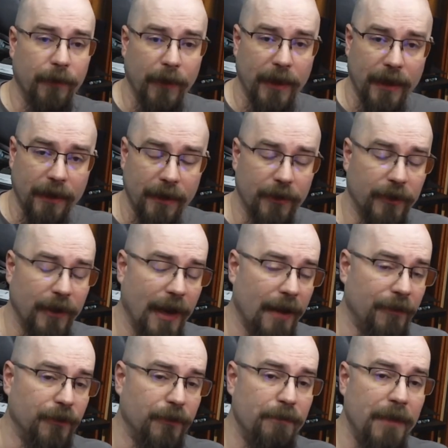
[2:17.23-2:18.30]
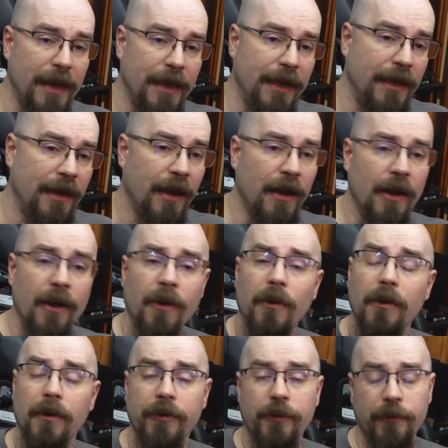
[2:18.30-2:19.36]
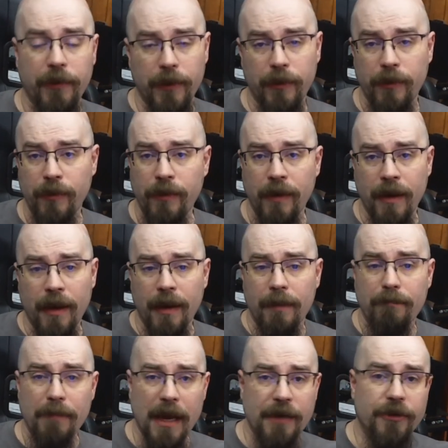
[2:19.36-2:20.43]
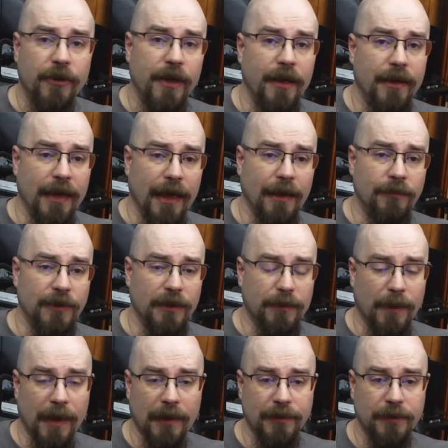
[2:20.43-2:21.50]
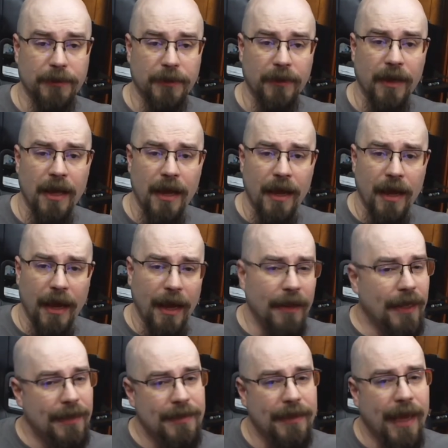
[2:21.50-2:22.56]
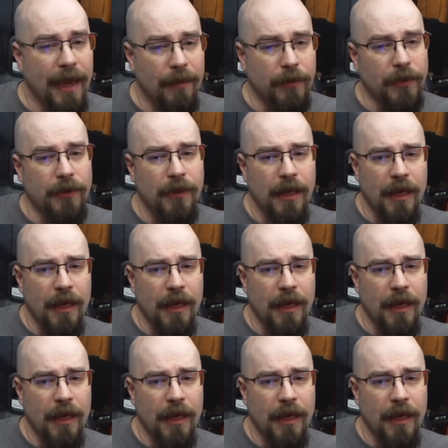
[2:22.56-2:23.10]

We can either have as many or as few major hit games as possible, and that's a gamble.